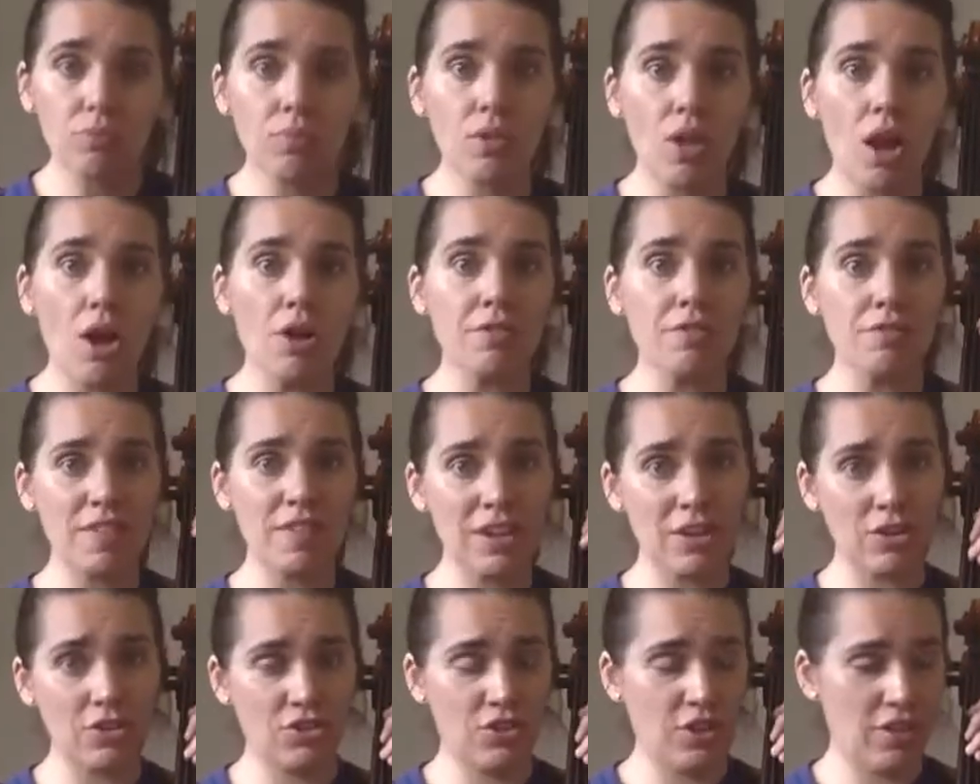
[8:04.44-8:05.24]
our
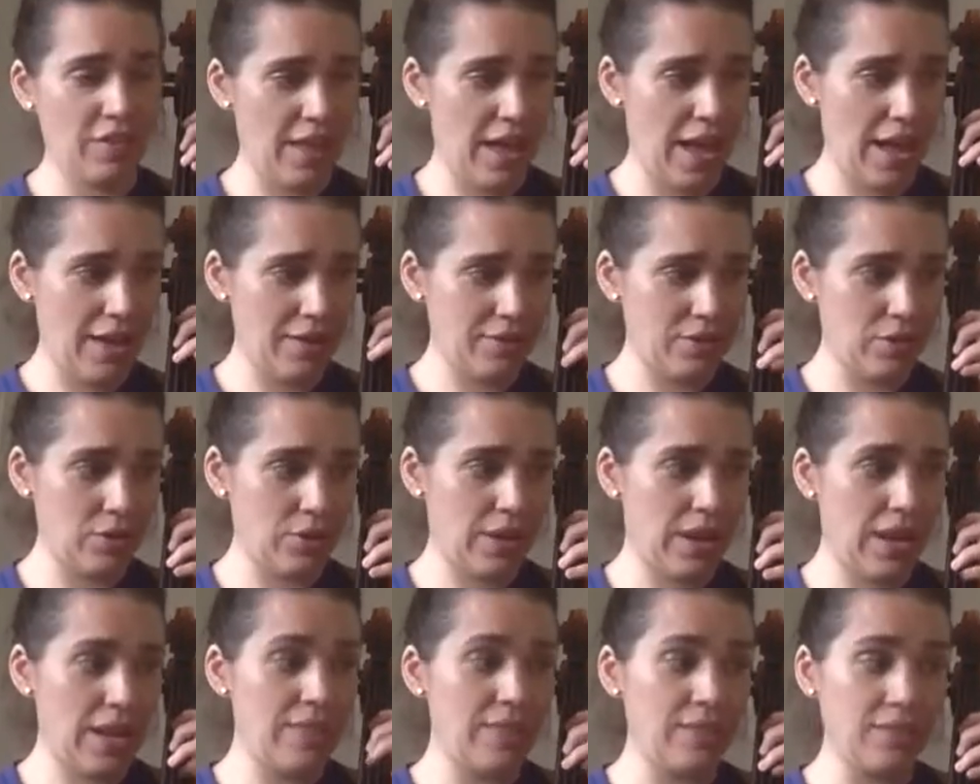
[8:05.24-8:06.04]
fingers to that,
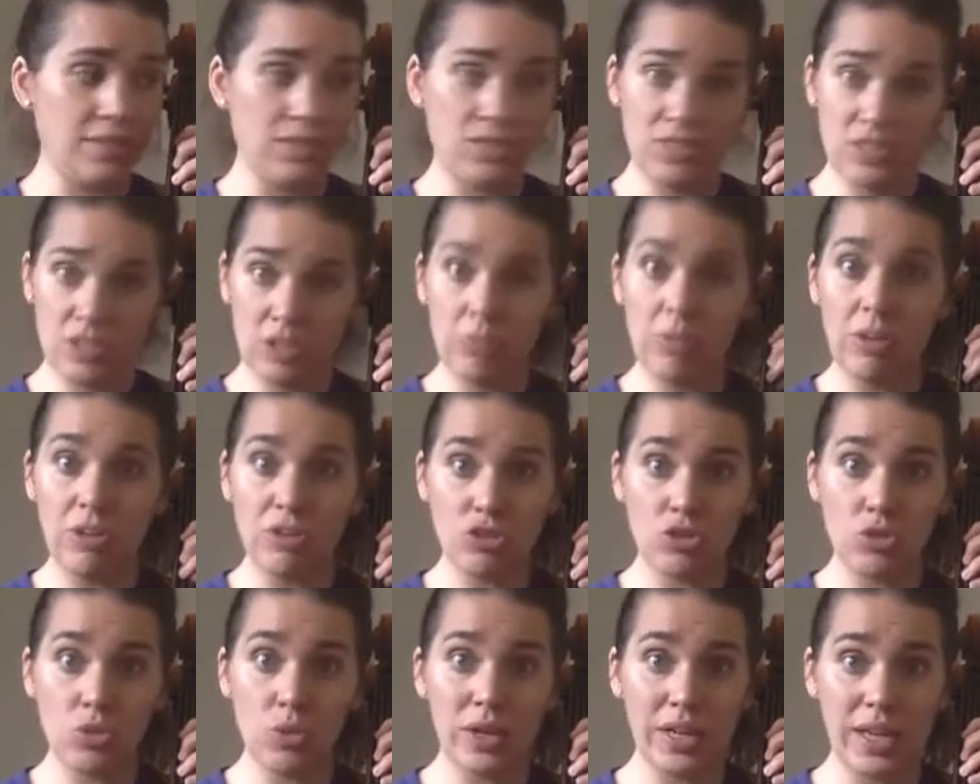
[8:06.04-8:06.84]
okay? This is still measure
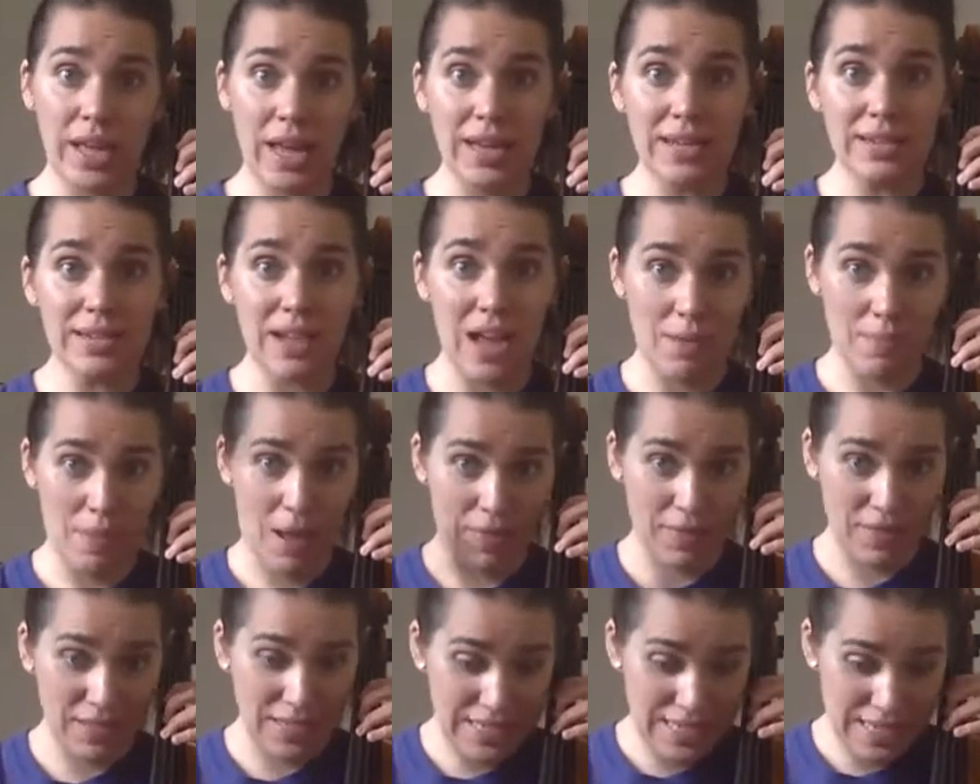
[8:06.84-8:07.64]
28. I'm at
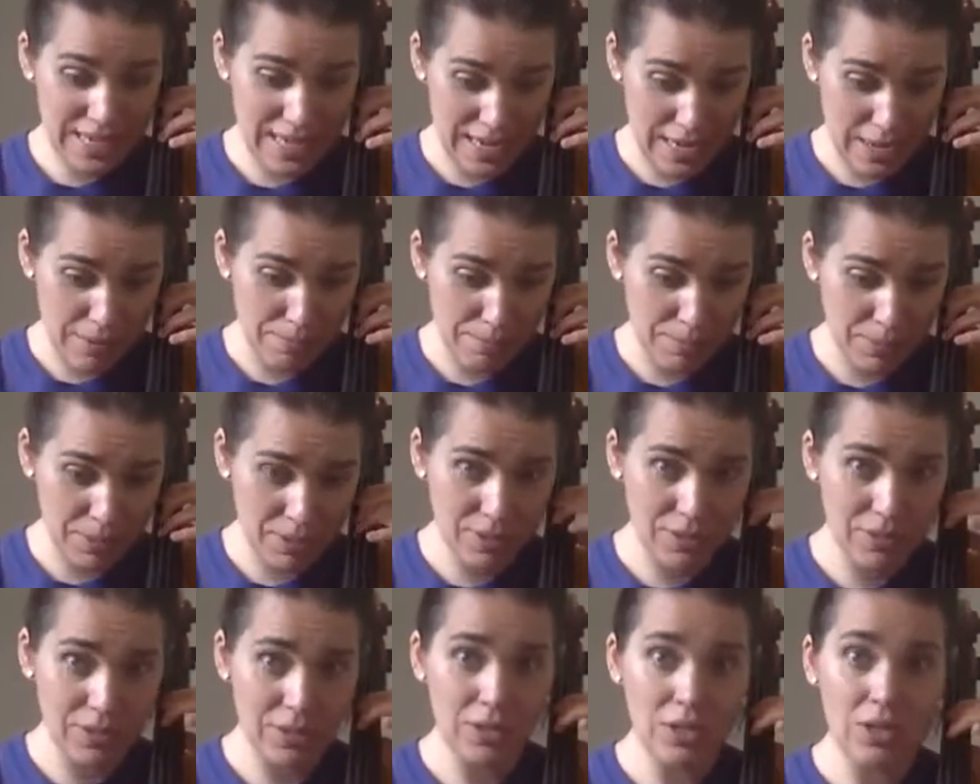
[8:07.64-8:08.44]
the tip,
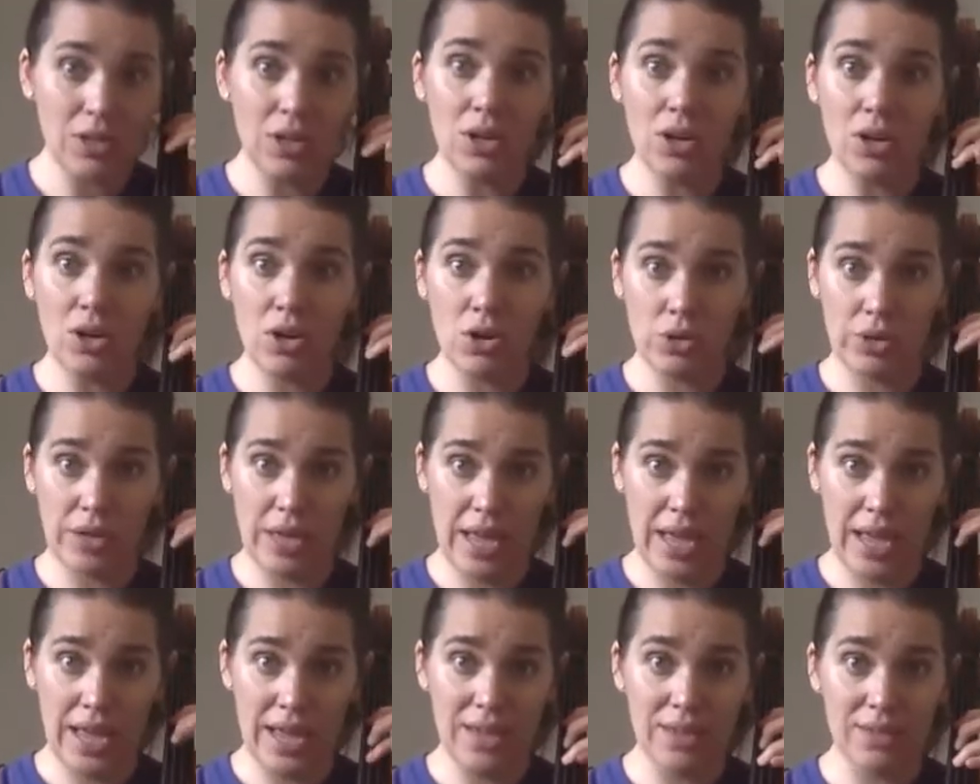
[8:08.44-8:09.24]

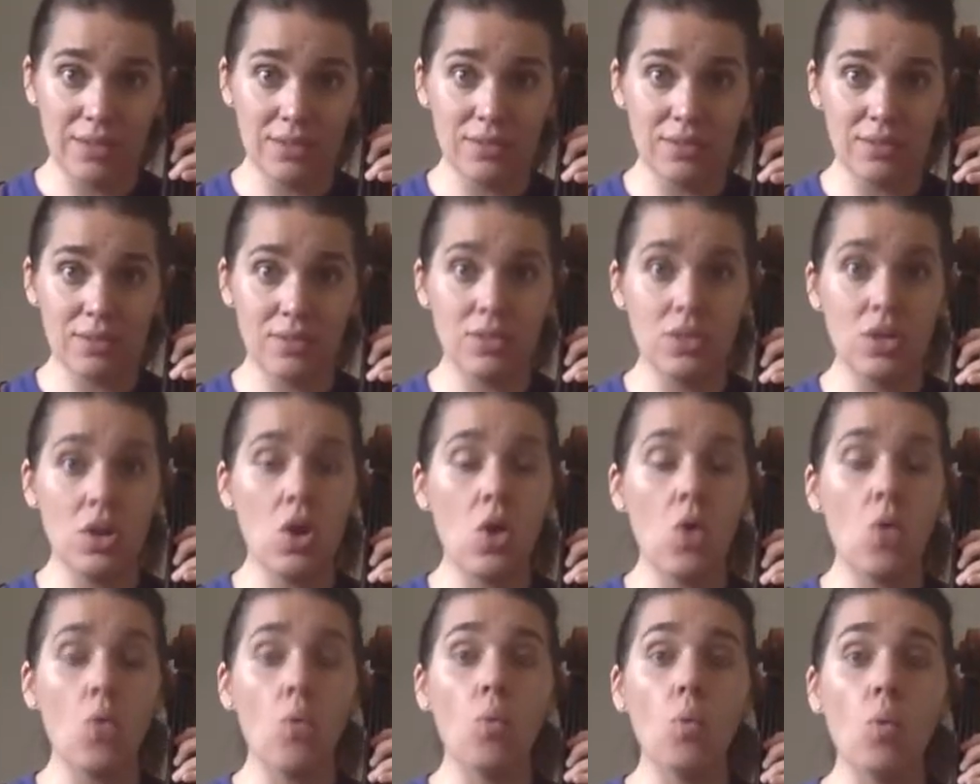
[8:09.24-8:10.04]
okay?
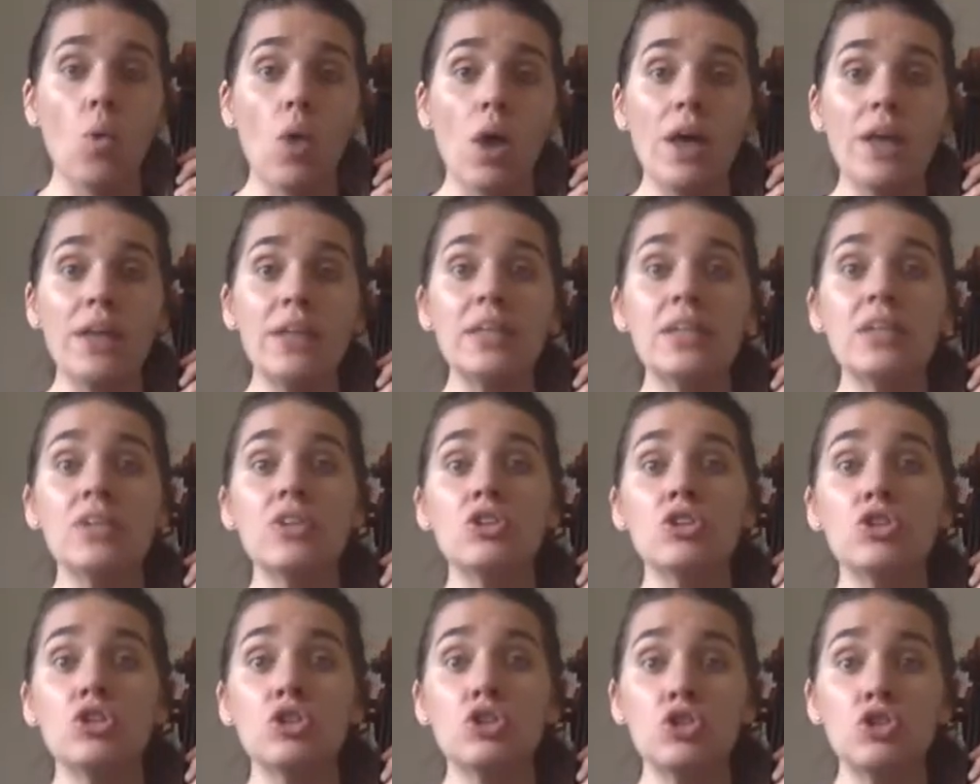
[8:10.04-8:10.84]
1,
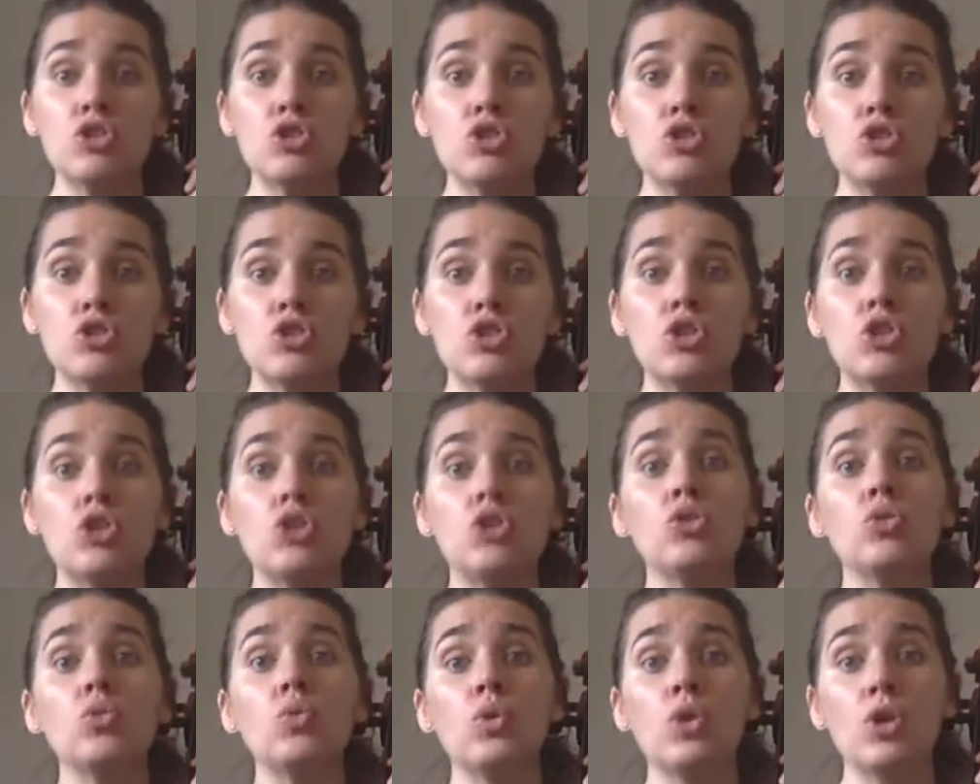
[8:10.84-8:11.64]

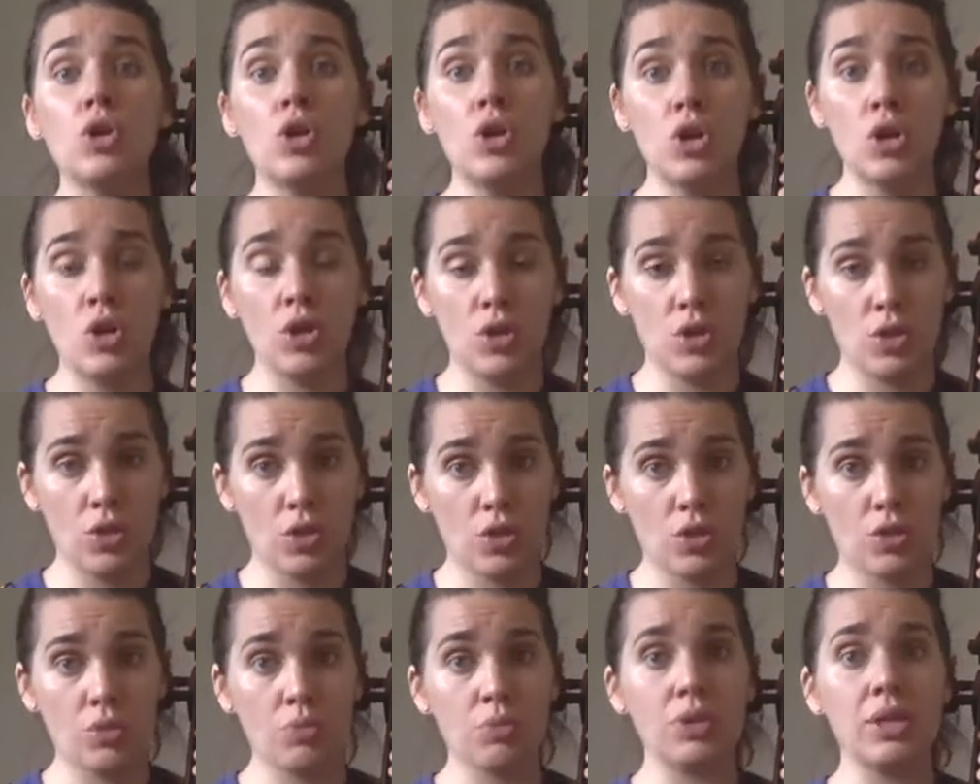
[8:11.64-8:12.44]
2,
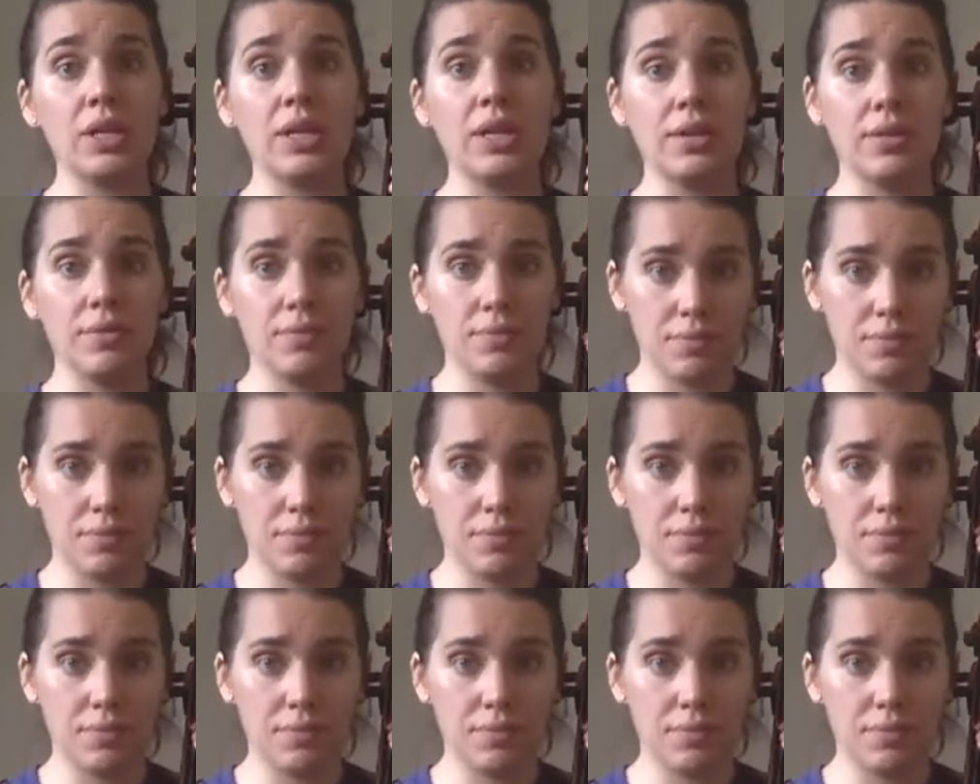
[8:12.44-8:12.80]
3.